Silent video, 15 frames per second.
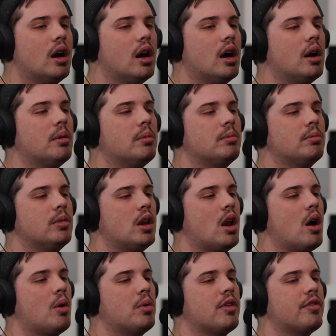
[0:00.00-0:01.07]

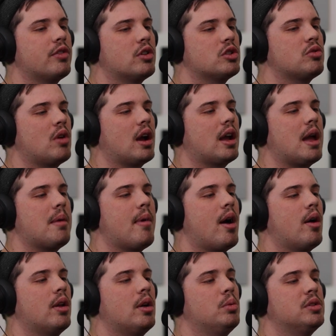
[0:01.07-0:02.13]
When the first Shrek came out, it